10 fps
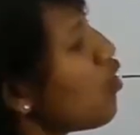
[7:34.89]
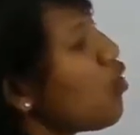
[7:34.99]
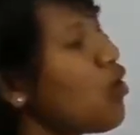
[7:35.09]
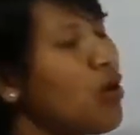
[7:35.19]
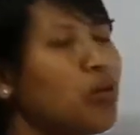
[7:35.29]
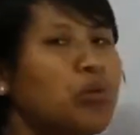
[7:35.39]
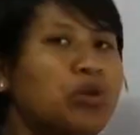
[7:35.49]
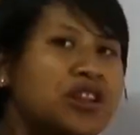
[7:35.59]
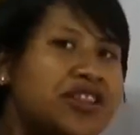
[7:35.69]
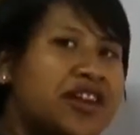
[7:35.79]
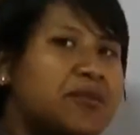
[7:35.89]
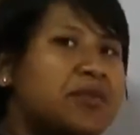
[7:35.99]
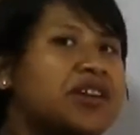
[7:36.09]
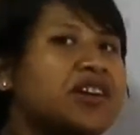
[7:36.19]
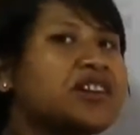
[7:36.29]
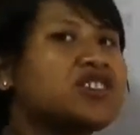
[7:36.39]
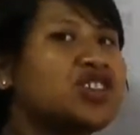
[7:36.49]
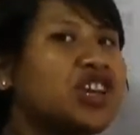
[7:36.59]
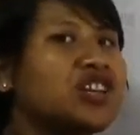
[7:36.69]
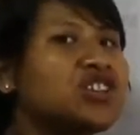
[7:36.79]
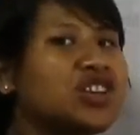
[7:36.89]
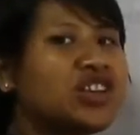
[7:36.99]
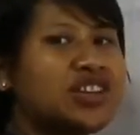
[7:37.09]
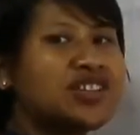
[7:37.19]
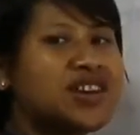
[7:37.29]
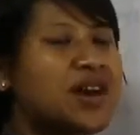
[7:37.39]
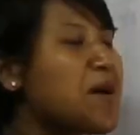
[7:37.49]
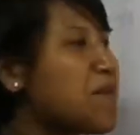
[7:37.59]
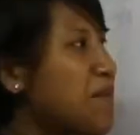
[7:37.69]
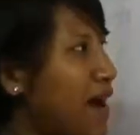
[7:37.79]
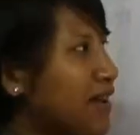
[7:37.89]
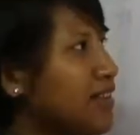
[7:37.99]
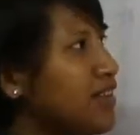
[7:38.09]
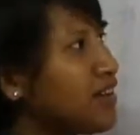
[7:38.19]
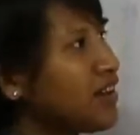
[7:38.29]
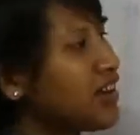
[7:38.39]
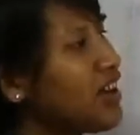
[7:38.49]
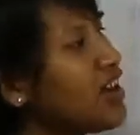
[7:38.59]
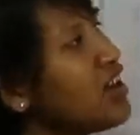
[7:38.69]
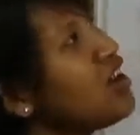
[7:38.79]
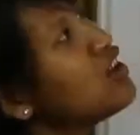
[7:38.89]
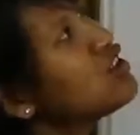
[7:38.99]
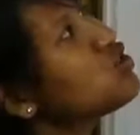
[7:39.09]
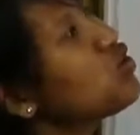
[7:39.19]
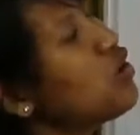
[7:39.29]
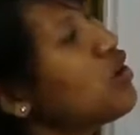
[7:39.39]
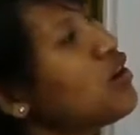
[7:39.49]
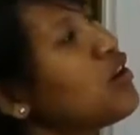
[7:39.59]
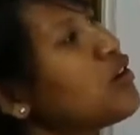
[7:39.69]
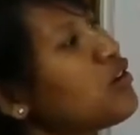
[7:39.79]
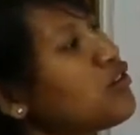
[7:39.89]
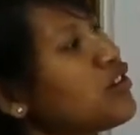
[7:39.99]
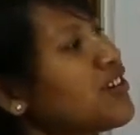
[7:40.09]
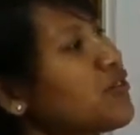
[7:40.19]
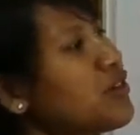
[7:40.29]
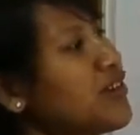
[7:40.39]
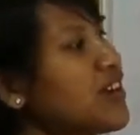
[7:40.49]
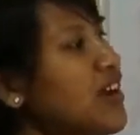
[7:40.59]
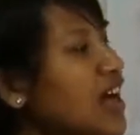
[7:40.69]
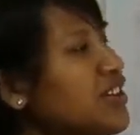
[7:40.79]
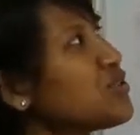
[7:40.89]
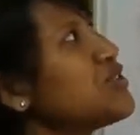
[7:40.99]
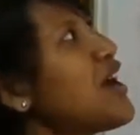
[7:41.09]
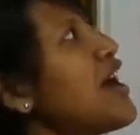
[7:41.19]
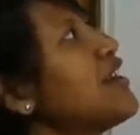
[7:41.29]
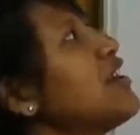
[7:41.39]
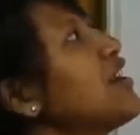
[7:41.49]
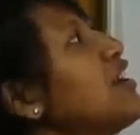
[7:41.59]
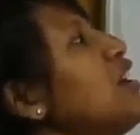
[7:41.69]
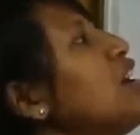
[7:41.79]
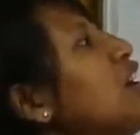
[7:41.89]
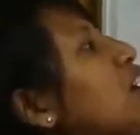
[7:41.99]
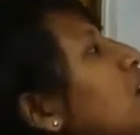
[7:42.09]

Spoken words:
or will there be a change in its path? Okay. So with regards to that, okay,